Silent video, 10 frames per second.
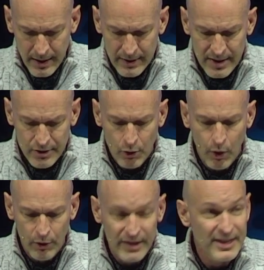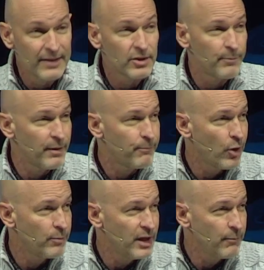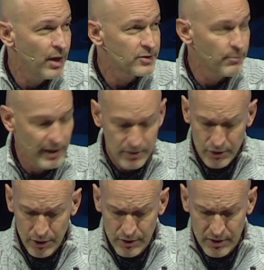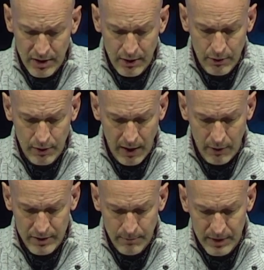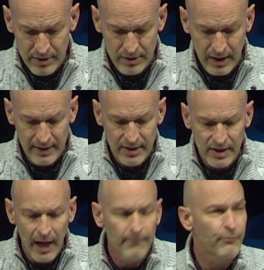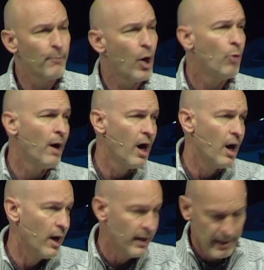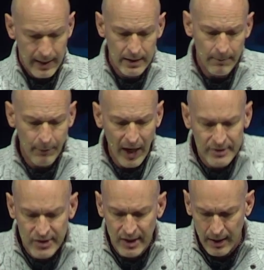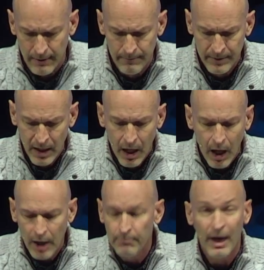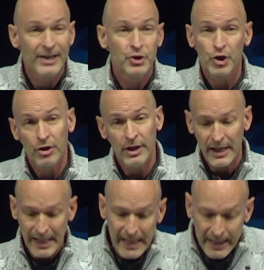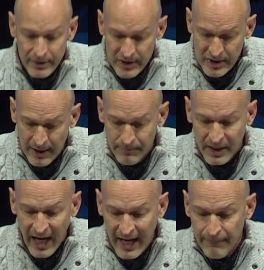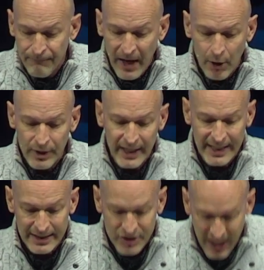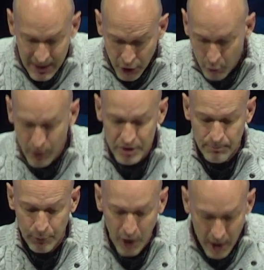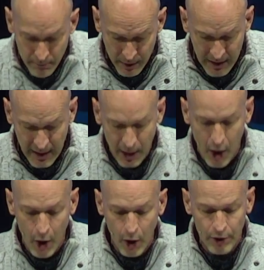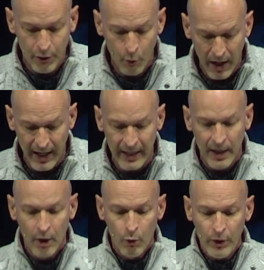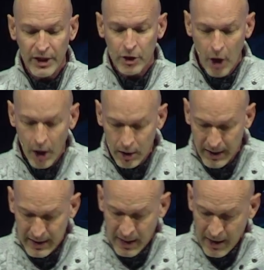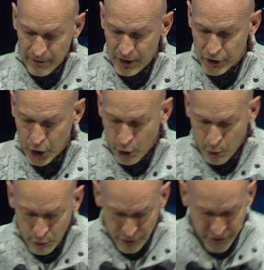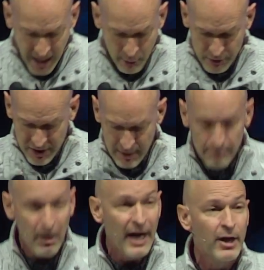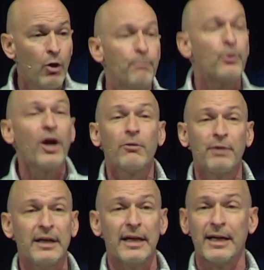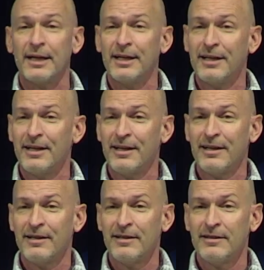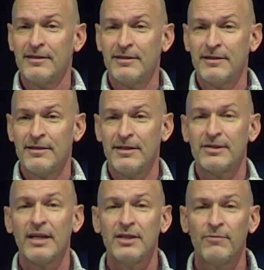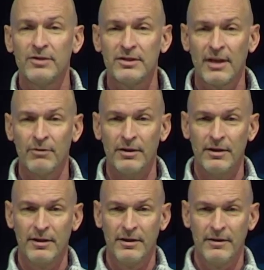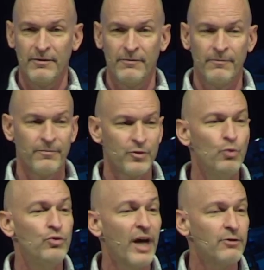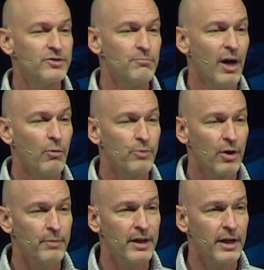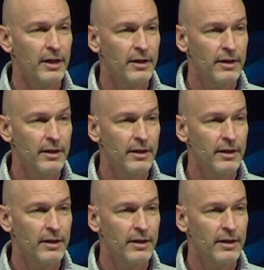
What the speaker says: He says, quote, he stands up in a prayer meeting in Boston, Massachusetts at a noon hour. He's a business guy. He says, "I'm from Omaha in Nebraska. On my journey east, I have found a continuous prayer meeting all the way. We call it the 2,000-mile prayer meeting." This is 1857. 2,000-mile prayer meeting.